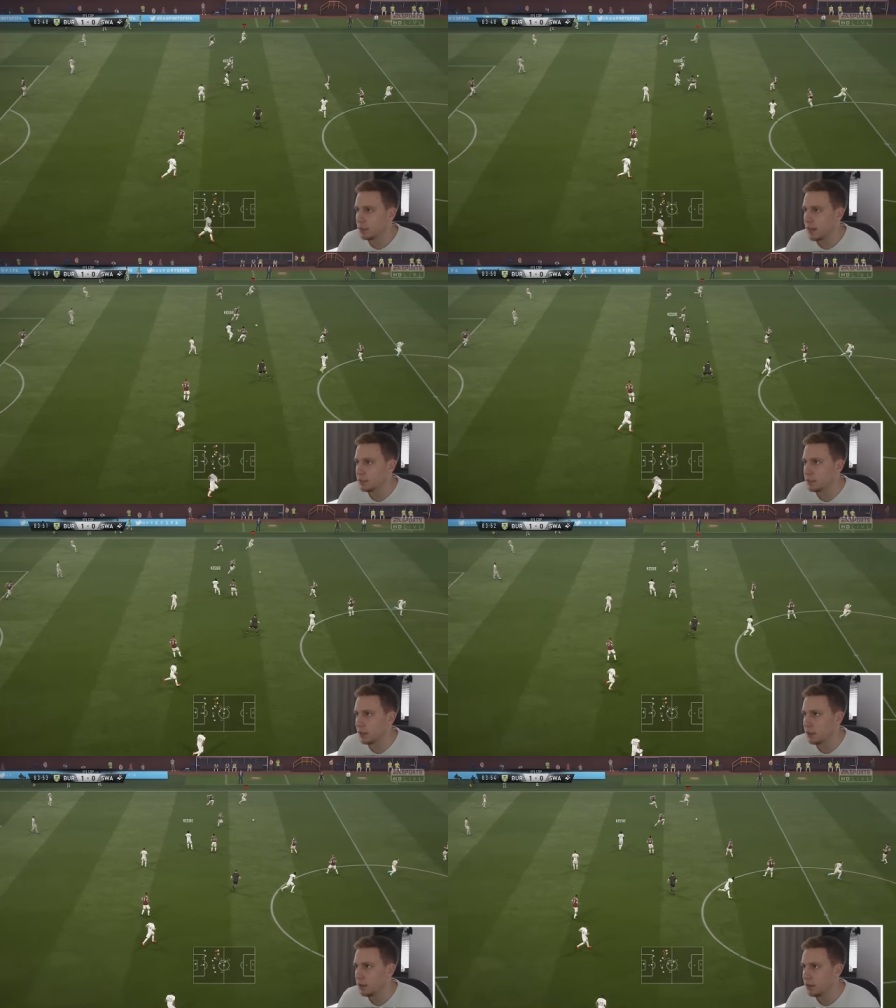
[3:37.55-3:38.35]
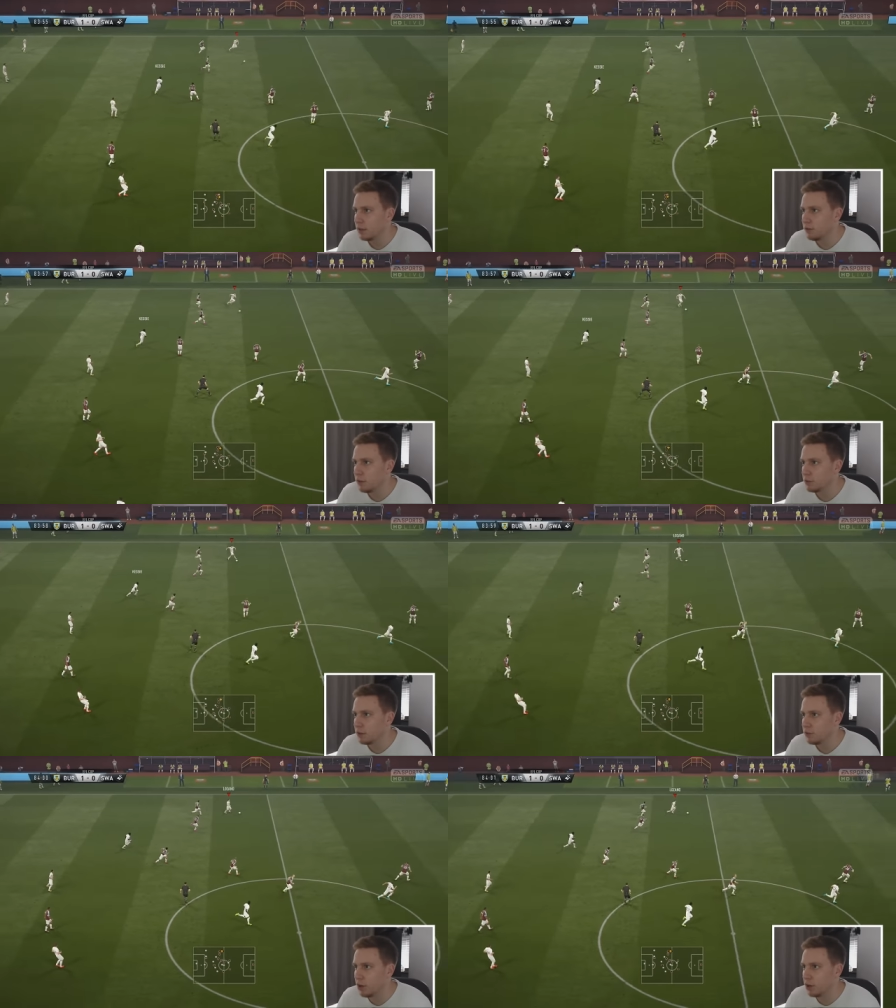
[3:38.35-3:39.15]
Kessie finds
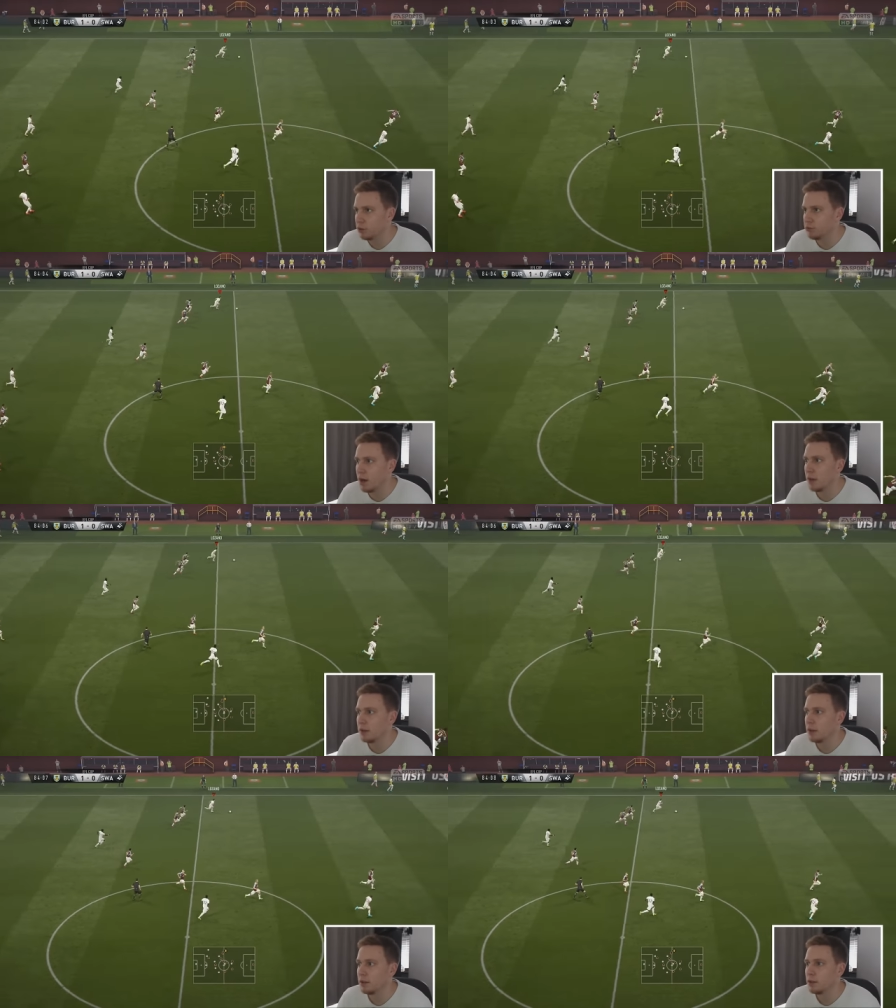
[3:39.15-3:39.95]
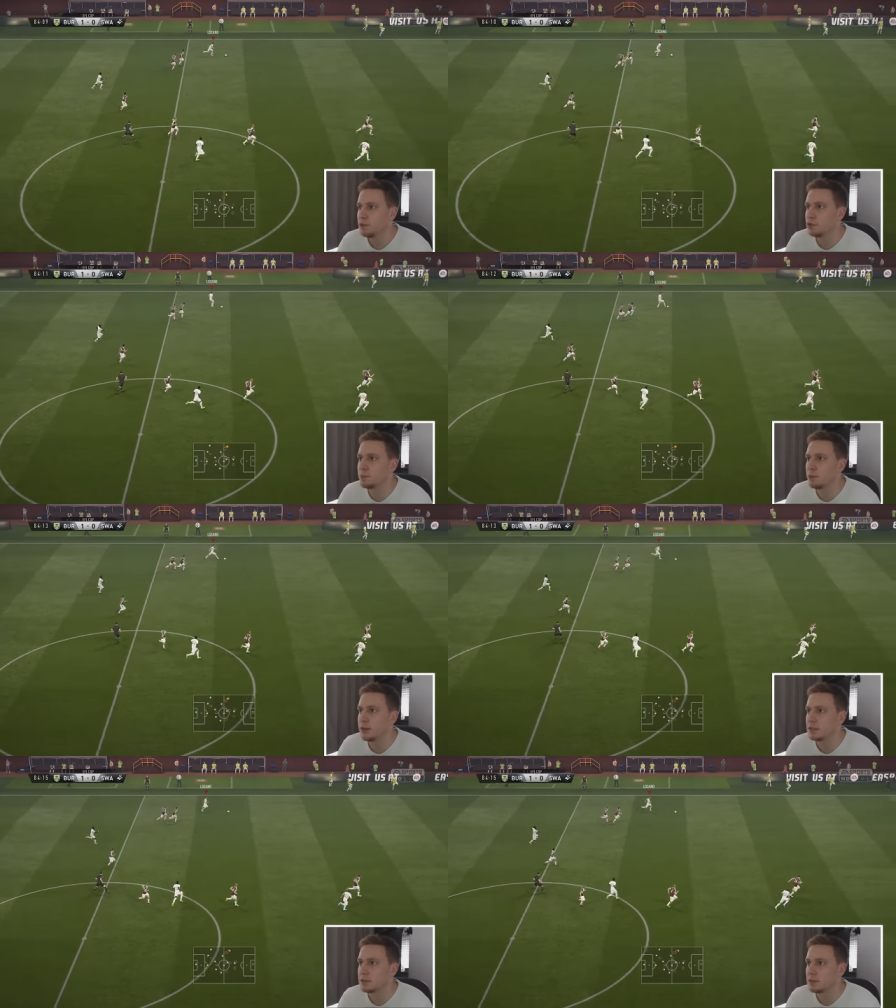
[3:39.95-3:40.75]
Lozano. Run.
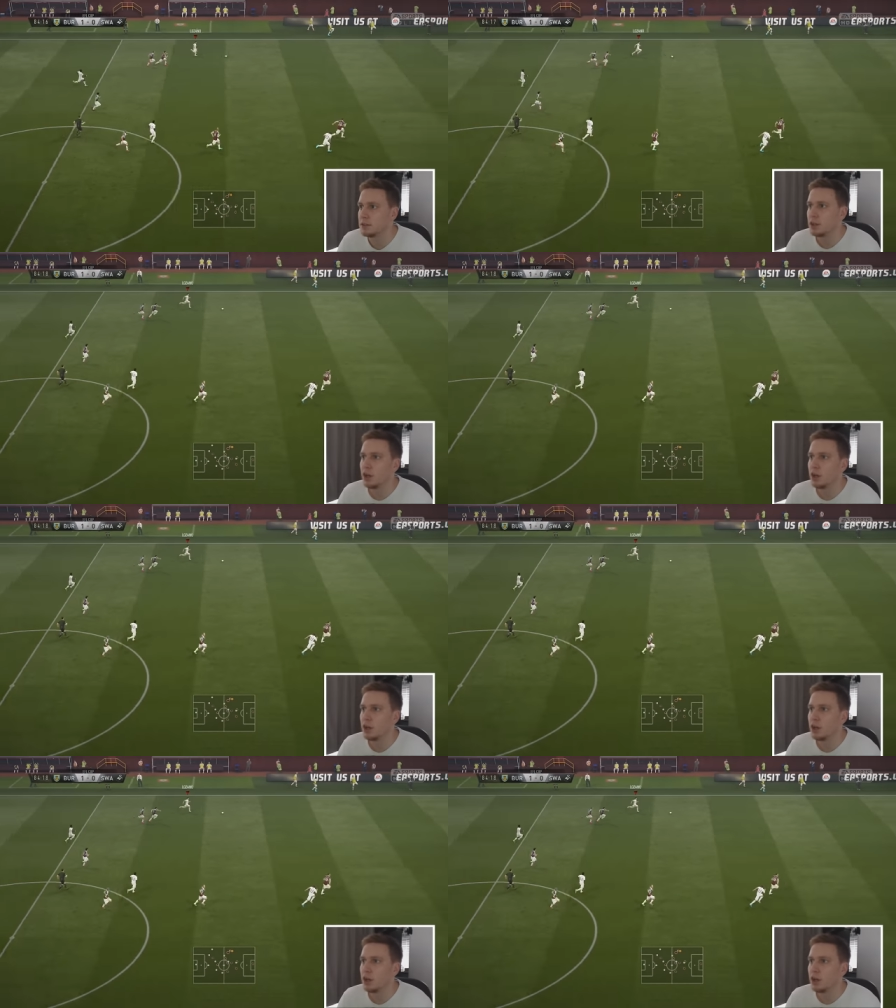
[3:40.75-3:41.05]
Sprint.